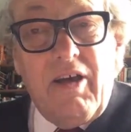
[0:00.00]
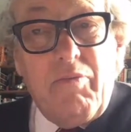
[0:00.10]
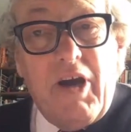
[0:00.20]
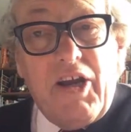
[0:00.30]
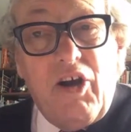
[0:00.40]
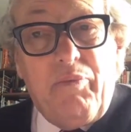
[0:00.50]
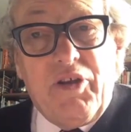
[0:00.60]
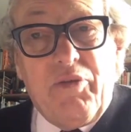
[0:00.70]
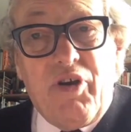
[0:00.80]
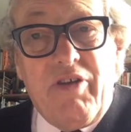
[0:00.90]
It may not be
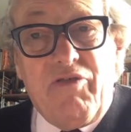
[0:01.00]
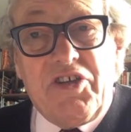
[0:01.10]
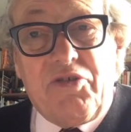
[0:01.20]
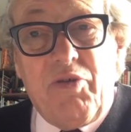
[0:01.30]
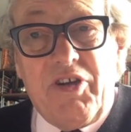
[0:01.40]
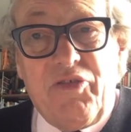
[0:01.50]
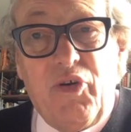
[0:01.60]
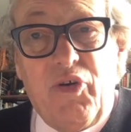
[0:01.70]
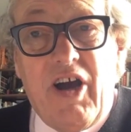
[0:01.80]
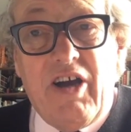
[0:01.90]
the previous
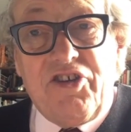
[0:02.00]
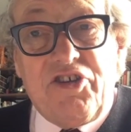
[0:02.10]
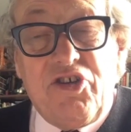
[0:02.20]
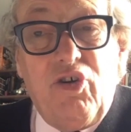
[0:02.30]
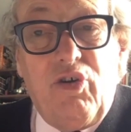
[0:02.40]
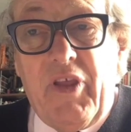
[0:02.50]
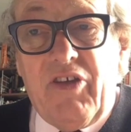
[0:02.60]
24 hours at all.